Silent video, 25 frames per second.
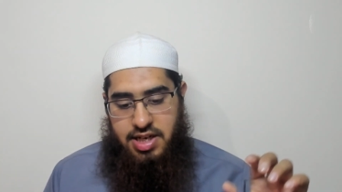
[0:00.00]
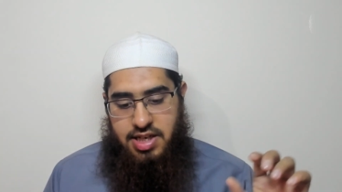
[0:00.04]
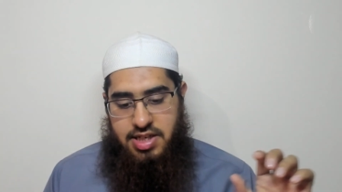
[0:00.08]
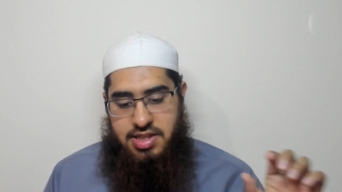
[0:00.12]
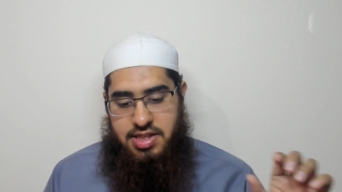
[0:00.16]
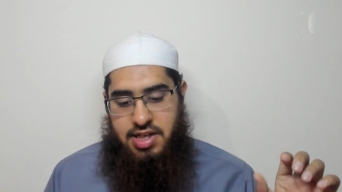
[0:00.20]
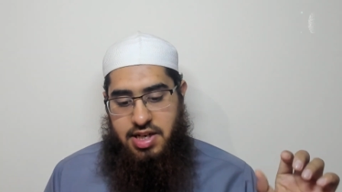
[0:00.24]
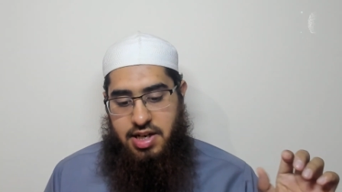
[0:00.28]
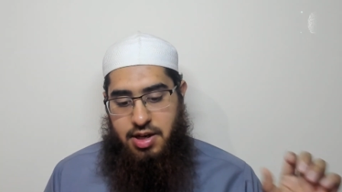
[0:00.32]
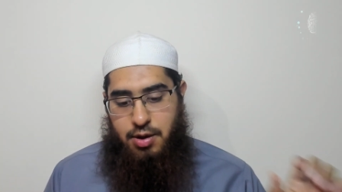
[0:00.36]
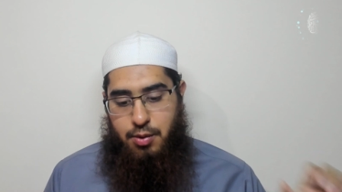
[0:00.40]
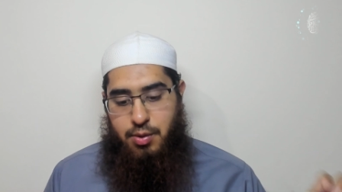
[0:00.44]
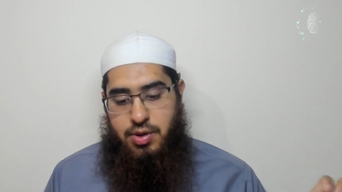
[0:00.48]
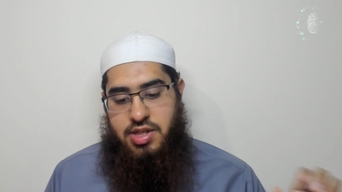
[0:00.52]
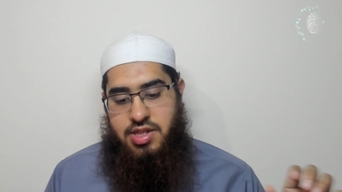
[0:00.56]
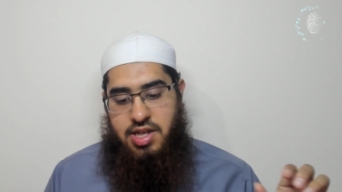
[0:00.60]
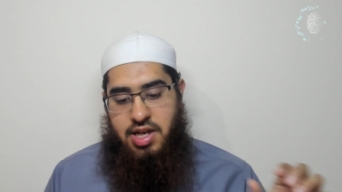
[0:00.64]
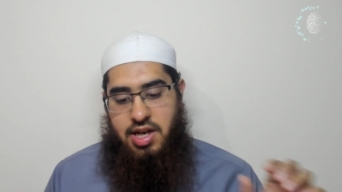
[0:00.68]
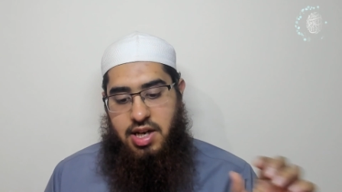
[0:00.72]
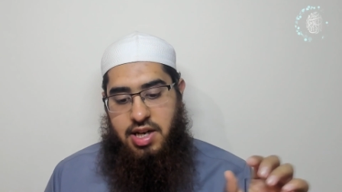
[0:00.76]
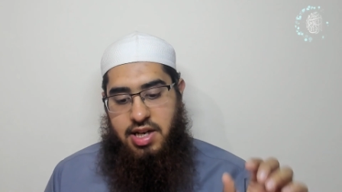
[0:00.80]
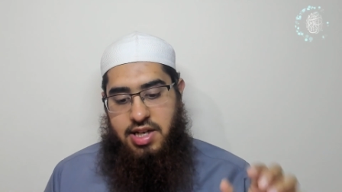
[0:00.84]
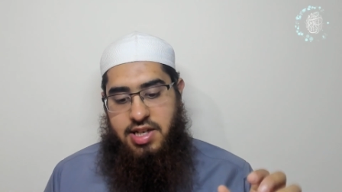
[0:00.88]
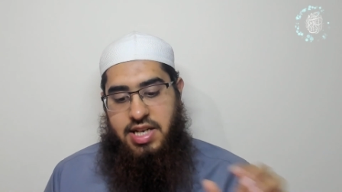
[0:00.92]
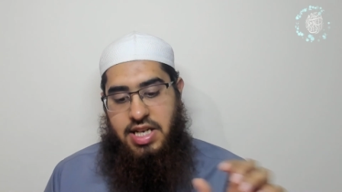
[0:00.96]
its
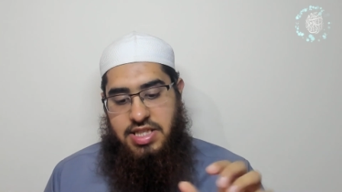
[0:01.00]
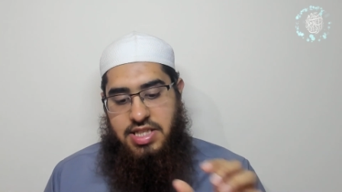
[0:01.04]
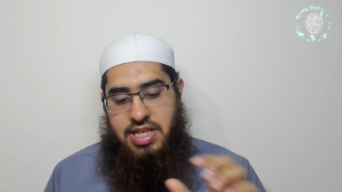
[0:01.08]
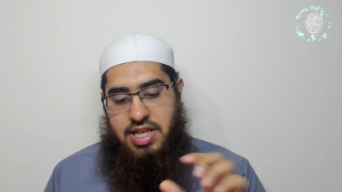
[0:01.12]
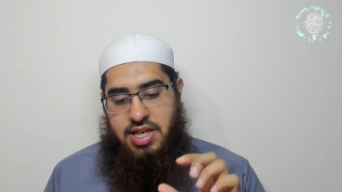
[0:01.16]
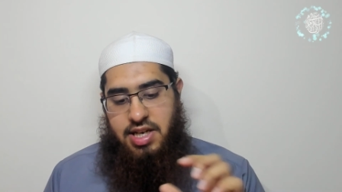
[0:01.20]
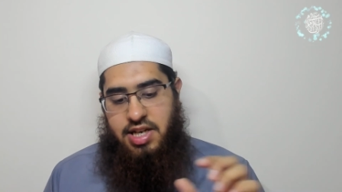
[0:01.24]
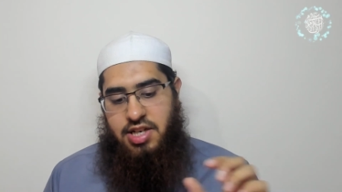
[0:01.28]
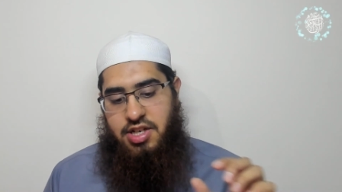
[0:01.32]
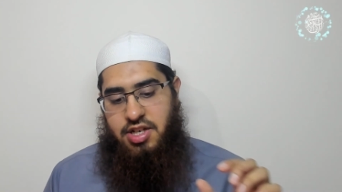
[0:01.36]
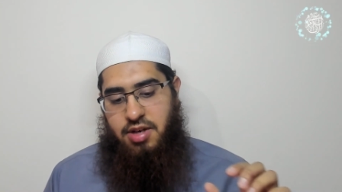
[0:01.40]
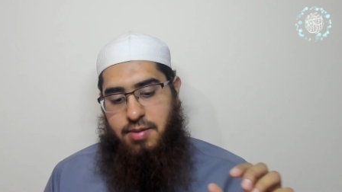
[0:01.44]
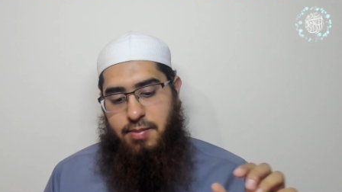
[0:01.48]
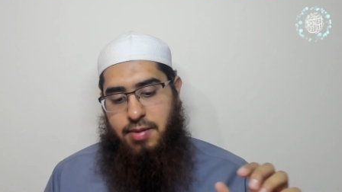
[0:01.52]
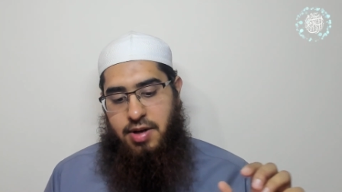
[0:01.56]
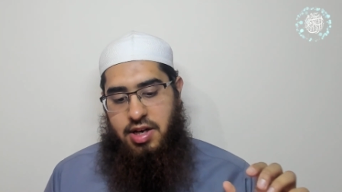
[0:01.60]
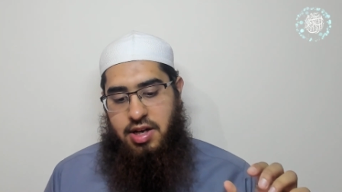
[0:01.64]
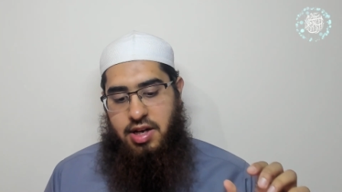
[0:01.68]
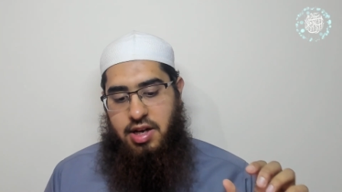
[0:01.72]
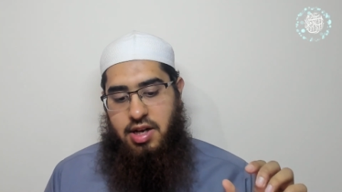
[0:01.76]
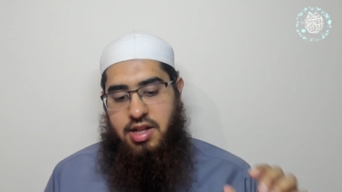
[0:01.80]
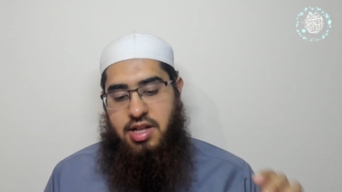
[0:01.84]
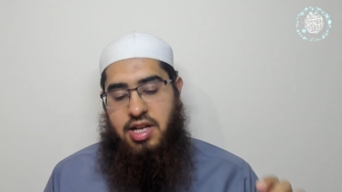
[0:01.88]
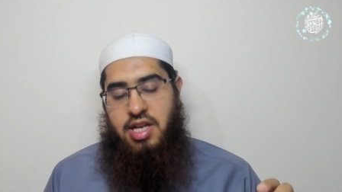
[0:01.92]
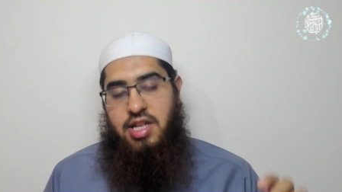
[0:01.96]
linguistically designated
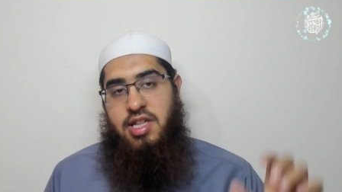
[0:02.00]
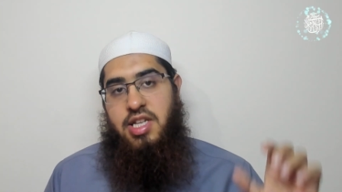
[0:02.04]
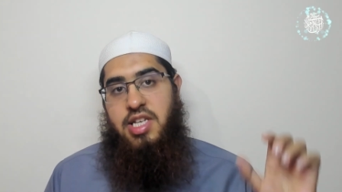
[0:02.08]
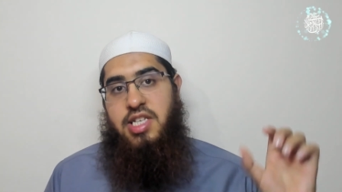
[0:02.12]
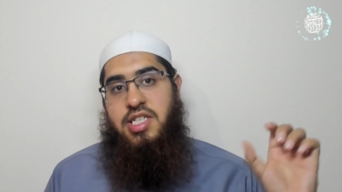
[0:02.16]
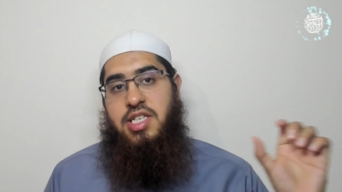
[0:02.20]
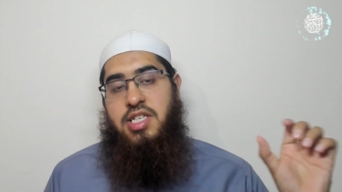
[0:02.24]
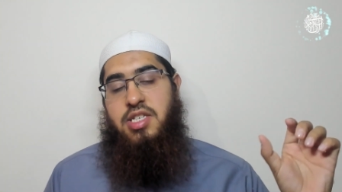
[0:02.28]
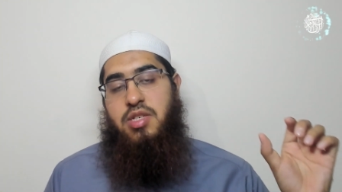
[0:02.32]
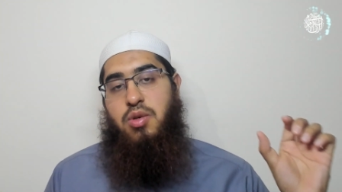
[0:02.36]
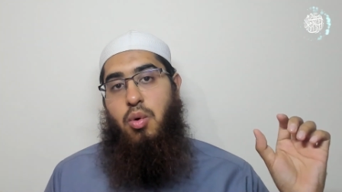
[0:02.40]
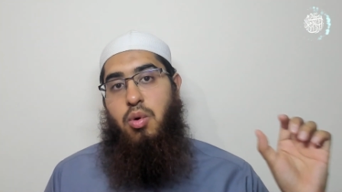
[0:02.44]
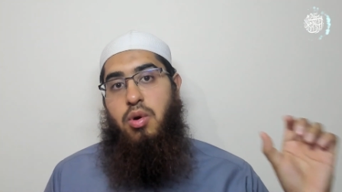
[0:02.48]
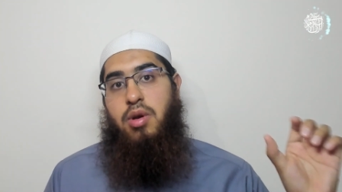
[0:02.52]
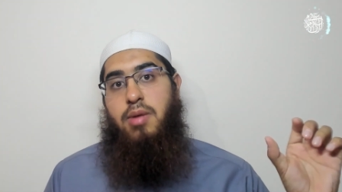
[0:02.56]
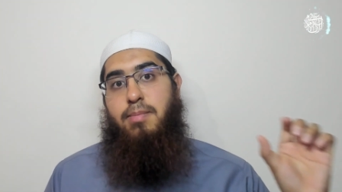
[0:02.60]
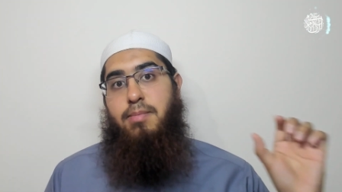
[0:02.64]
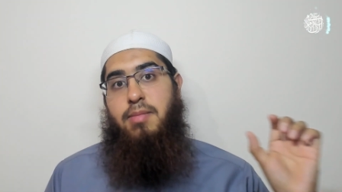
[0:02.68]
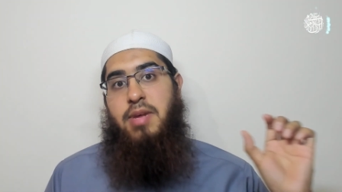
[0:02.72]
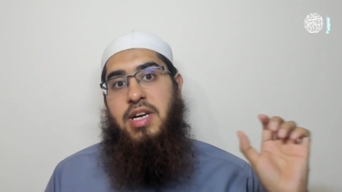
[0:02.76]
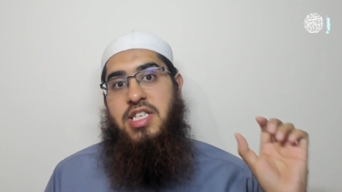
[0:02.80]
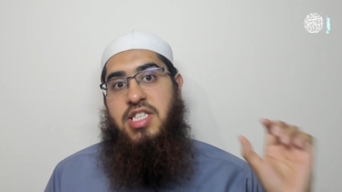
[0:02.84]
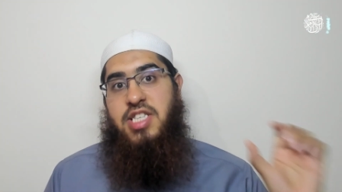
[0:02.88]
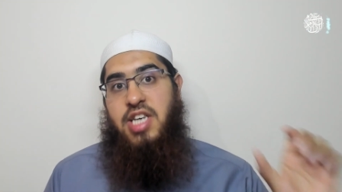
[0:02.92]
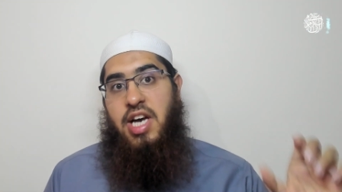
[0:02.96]
meaning, then this is called
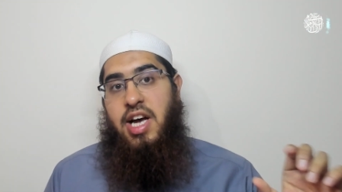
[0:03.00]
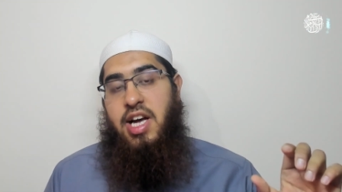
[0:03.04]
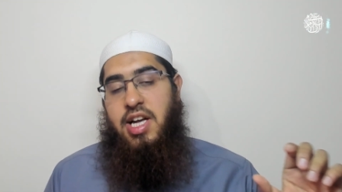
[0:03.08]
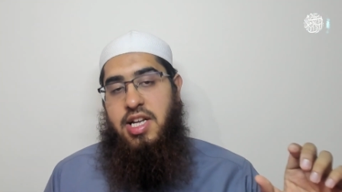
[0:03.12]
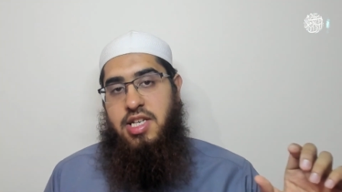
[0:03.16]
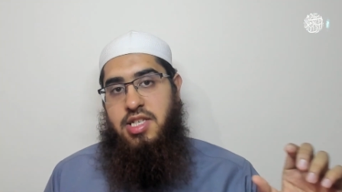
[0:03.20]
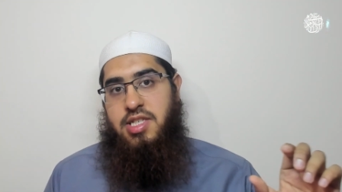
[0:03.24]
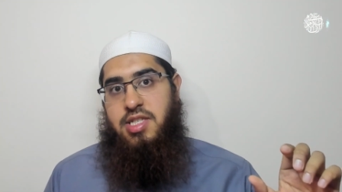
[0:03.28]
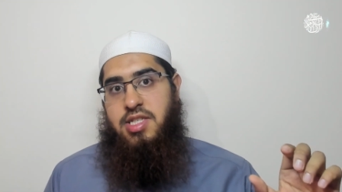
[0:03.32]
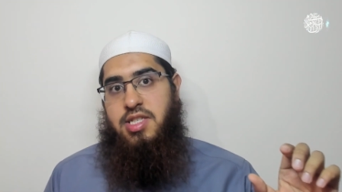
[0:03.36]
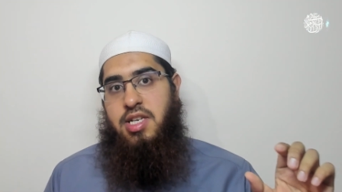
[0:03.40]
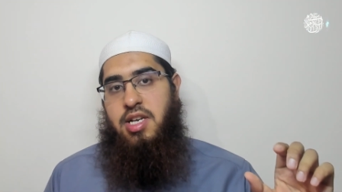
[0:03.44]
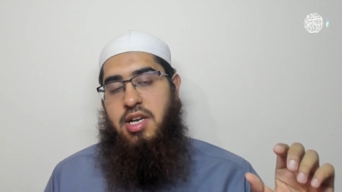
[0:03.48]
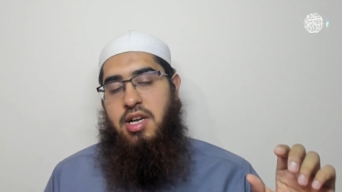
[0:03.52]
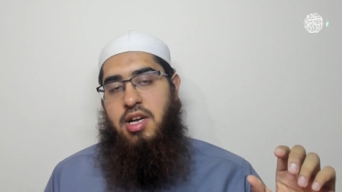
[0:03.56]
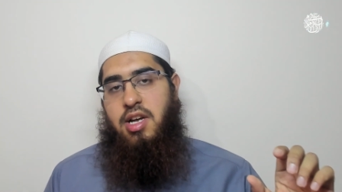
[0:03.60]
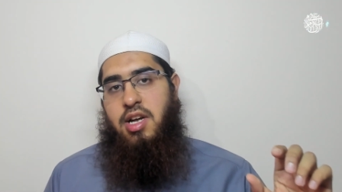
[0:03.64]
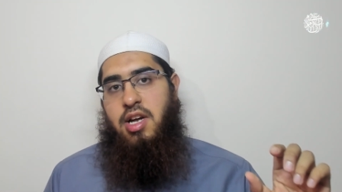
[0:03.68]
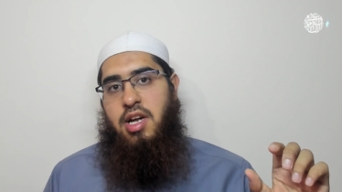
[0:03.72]
majaz.